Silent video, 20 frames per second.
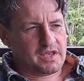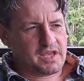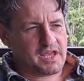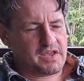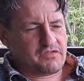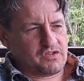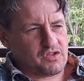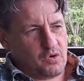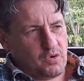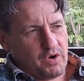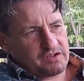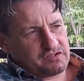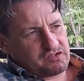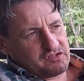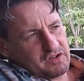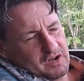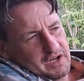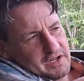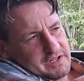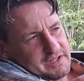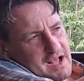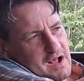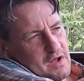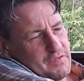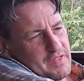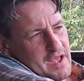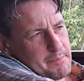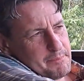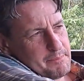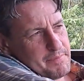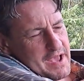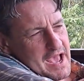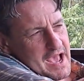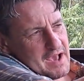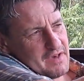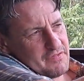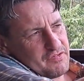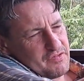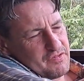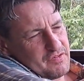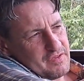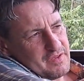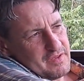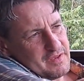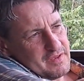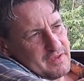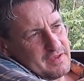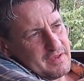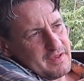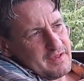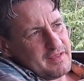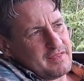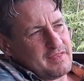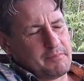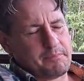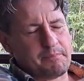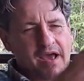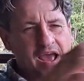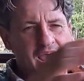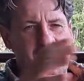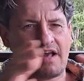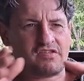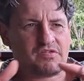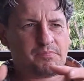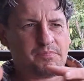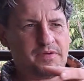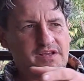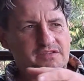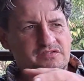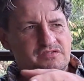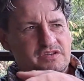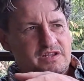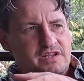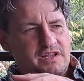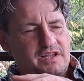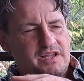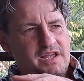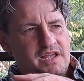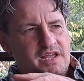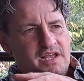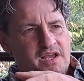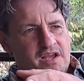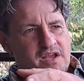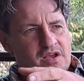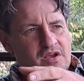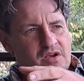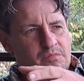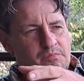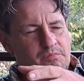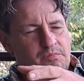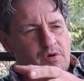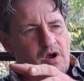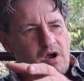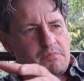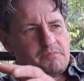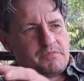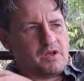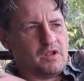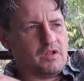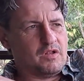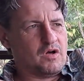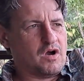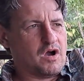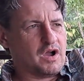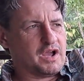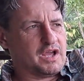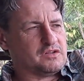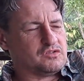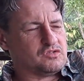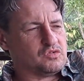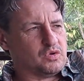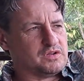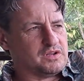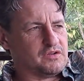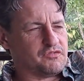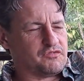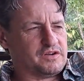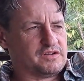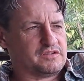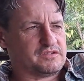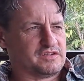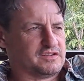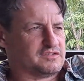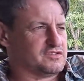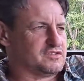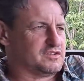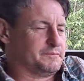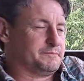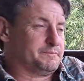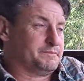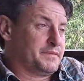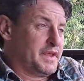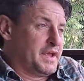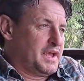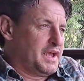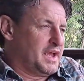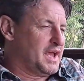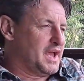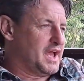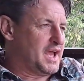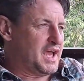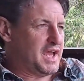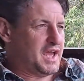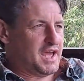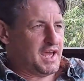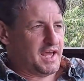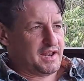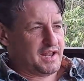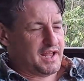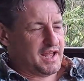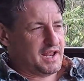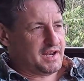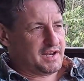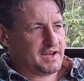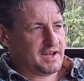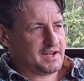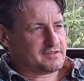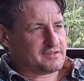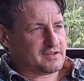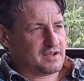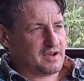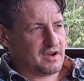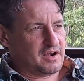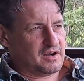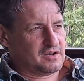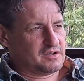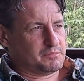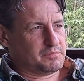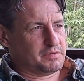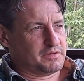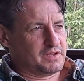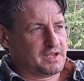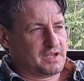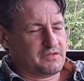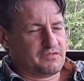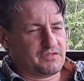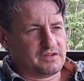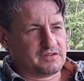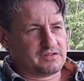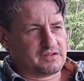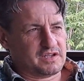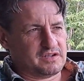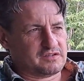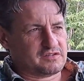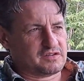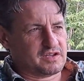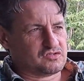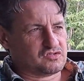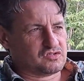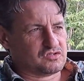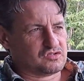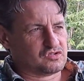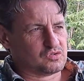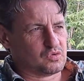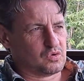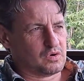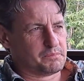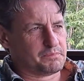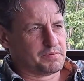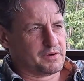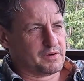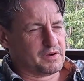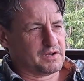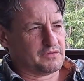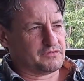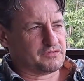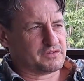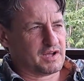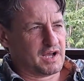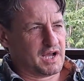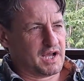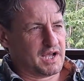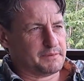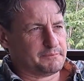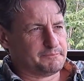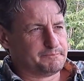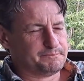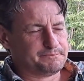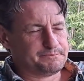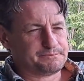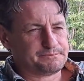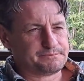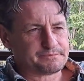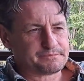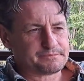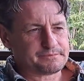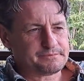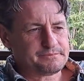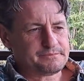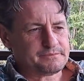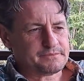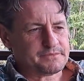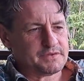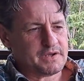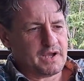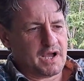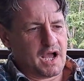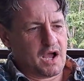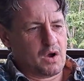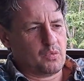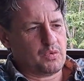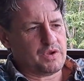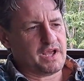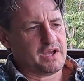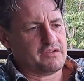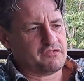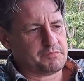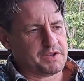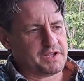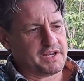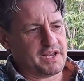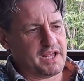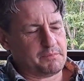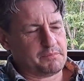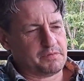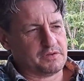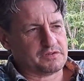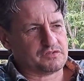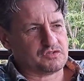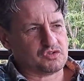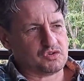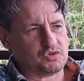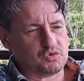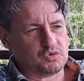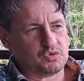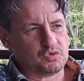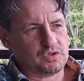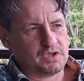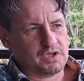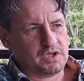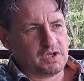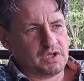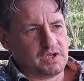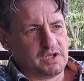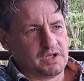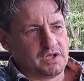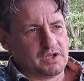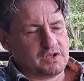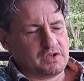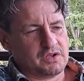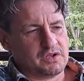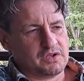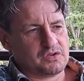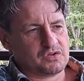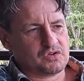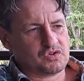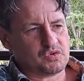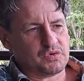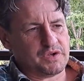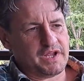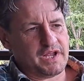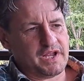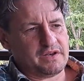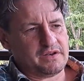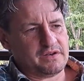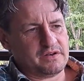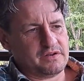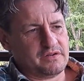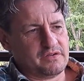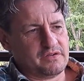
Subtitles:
even though I started down that path, the path basically brought me along into a different system, and it's hard to believe in such a short period of time how we have been able to create